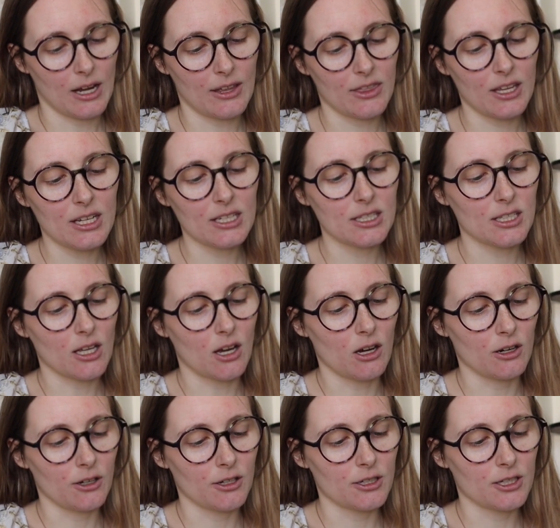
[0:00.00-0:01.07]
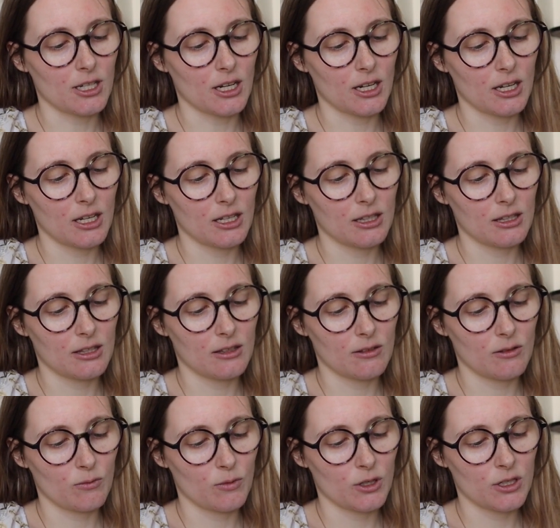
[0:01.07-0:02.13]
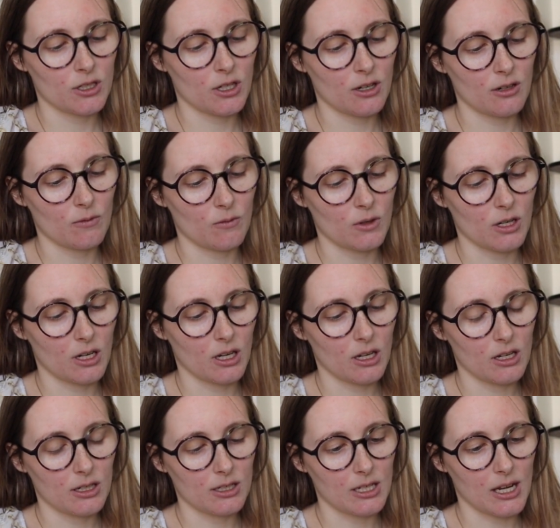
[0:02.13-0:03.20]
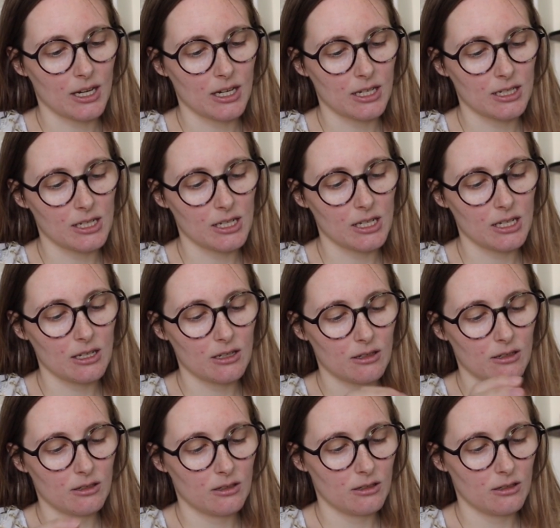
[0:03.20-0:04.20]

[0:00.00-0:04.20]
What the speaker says: I think it's the hunger setting in. The words aren't working because I need to eat.